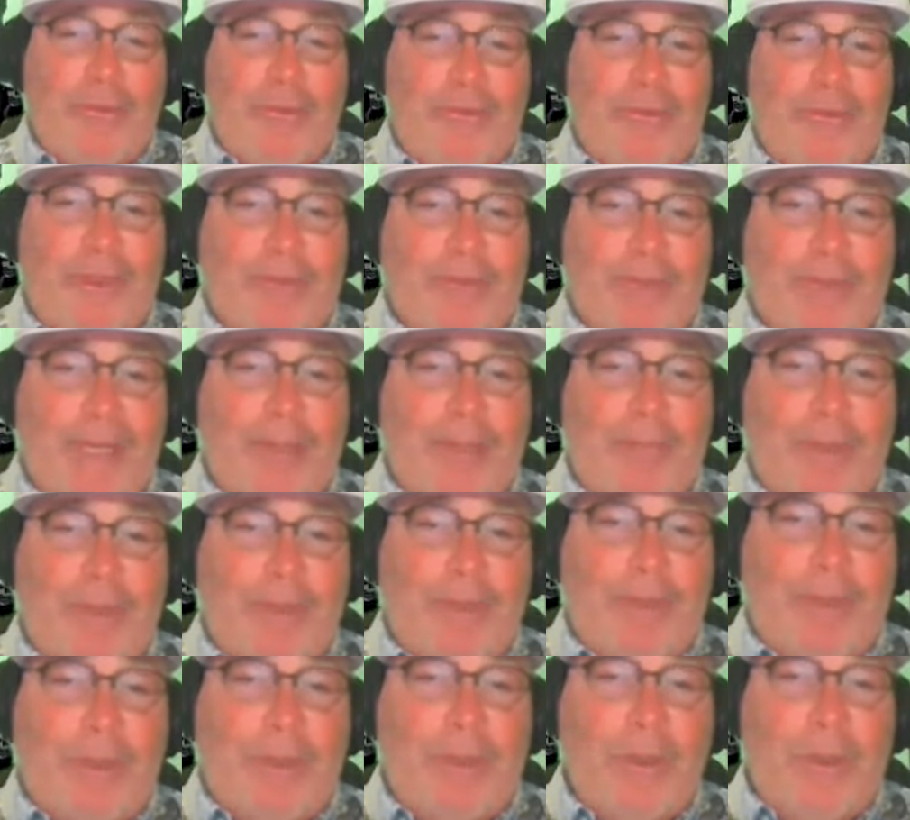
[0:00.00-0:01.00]
we still have a lot of
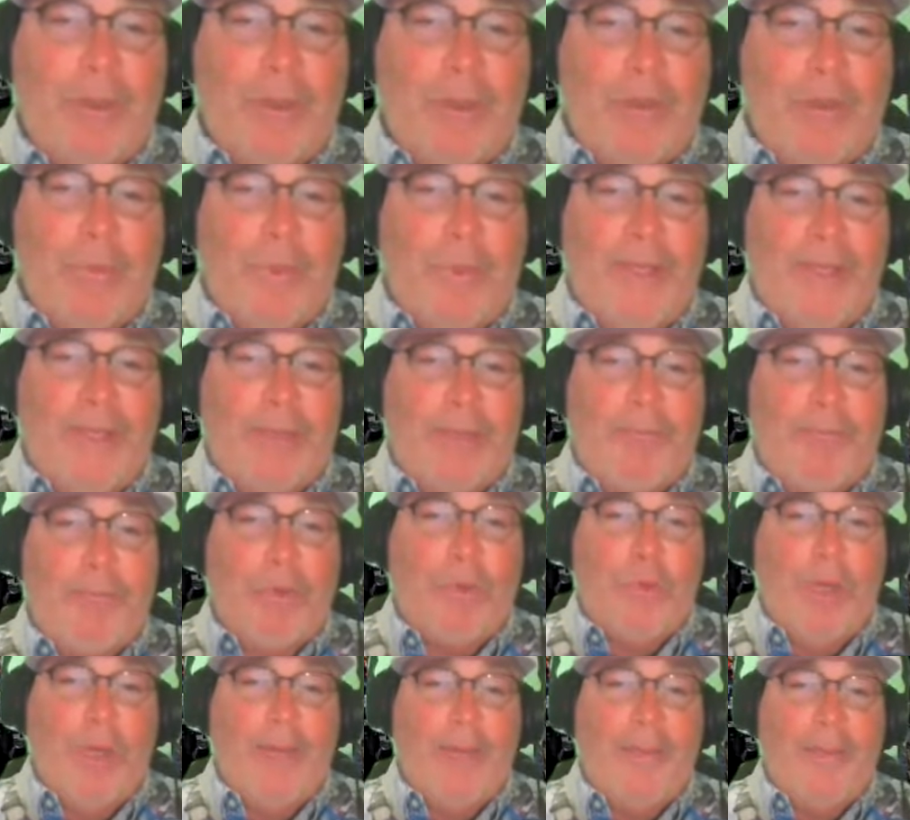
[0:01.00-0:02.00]
people with
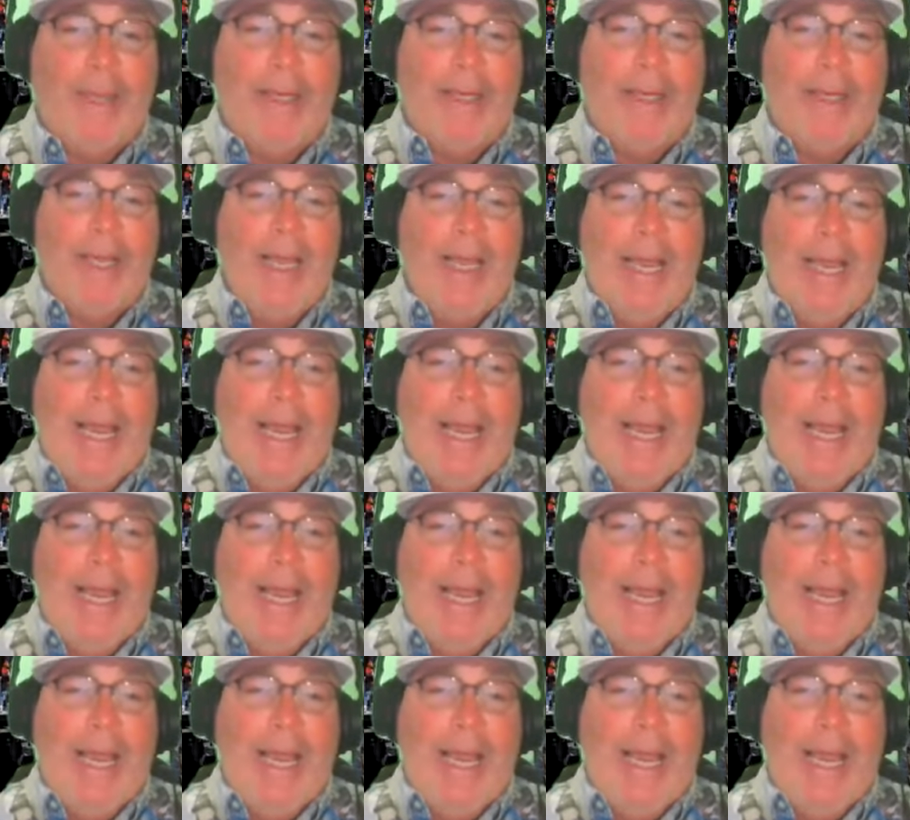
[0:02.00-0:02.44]
employment.